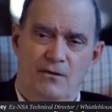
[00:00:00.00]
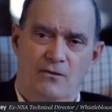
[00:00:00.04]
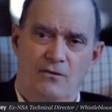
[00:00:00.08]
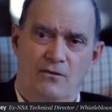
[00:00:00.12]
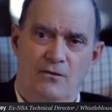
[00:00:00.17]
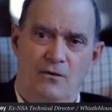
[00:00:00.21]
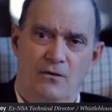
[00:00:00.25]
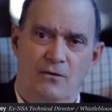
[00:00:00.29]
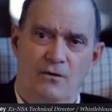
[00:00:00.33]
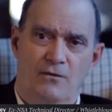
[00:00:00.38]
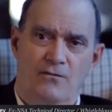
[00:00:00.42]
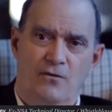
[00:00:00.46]

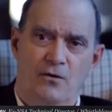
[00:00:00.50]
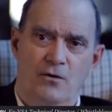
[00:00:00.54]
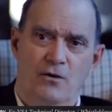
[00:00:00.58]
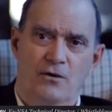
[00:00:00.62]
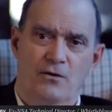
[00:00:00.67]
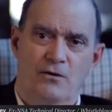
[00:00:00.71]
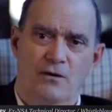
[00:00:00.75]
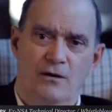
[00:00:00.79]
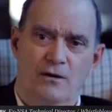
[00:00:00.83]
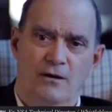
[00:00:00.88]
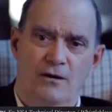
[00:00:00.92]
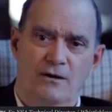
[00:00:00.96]
So if you're a
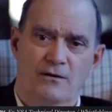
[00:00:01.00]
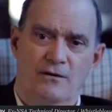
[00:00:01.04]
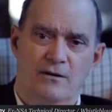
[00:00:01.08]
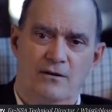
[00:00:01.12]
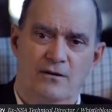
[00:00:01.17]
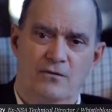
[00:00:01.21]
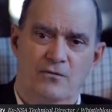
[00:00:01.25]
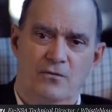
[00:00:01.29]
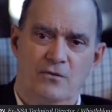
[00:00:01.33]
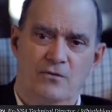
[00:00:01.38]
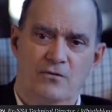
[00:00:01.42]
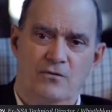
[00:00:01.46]
target,
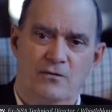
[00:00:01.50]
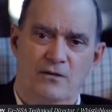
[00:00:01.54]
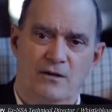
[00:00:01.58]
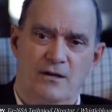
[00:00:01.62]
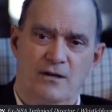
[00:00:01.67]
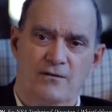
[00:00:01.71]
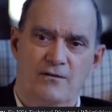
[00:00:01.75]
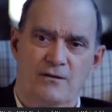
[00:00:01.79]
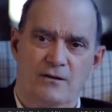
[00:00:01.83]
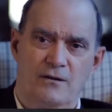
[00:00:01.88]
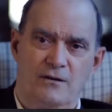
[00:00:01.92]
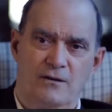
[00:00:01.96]
there's virtually
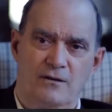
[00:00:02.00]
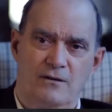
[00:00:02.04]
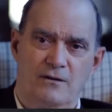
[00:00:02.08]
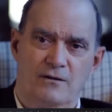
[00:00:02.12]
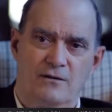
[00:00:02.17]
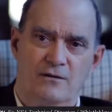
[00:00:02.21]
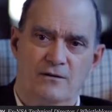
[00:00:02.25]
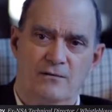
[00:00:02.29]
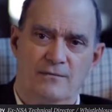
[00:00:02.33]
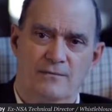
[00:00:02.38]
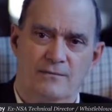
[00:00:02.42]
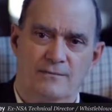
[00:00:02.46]
nothing you can
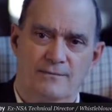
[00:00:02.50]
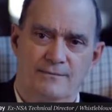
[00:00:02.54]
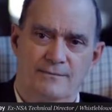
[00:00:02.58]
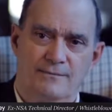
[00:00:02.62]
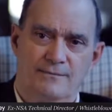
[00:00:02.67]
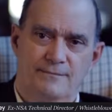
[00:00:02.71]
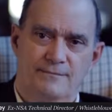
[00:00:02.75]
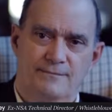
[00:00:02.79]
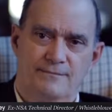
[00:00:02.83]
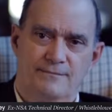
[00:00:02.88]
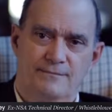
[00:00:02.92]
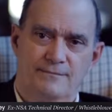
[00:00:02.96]
do.
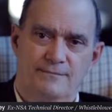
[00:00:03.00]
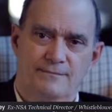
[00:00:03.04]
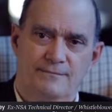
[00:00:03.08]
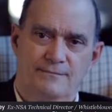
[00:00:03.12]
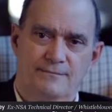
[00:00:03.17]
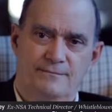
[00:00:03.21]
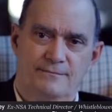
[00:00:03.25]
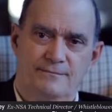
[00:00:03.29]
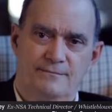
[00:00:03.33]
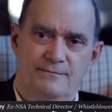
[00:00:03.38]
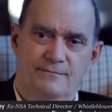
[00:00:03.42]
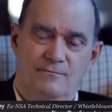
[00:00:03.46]

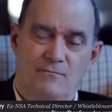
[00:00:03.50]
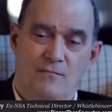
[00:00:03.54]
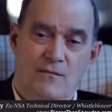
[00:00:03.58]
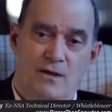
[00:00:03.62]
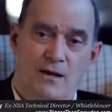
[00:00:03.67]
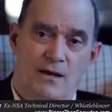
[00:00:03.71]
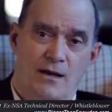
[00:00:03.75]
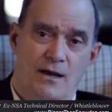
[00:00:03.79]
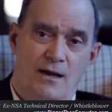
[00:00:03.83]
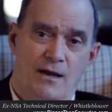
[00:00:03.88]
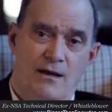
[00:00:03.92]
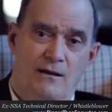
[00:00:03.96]

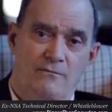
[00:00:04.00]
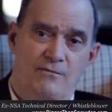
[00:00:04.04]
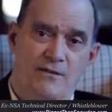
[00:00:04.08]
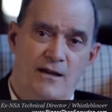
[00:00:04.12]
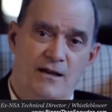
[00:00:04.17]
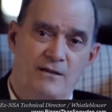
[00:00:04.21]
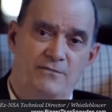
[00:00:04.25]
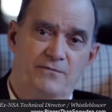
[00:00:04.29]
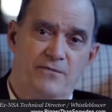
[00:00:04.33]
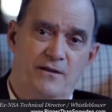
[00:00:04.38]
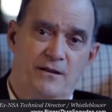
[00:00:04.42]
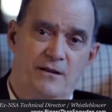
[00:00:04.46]
And if
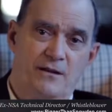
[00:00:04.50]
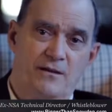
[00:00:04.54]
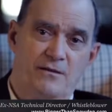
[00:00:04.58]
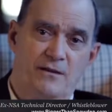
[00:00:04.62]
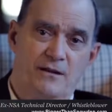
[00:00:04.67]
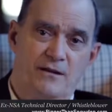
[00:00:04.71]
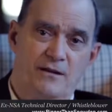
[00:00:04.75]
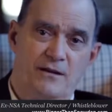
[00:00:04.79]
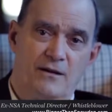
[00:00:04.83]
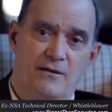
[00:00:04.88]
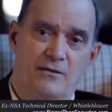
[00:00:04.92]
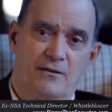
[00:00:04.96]
they fail
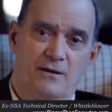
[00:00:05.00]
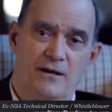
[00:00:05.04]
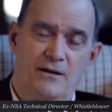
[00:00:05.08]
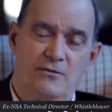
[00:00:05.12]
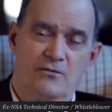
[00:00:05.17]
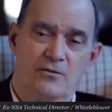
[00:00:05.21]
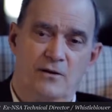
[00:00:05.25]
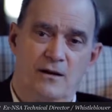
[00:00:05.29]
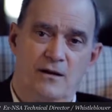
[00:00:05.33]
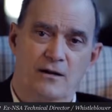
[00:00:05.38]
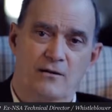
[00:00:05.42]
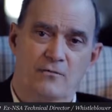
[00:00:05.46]
in their
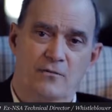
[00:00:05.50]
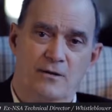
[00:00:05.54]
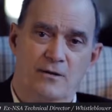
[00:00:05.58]
electronic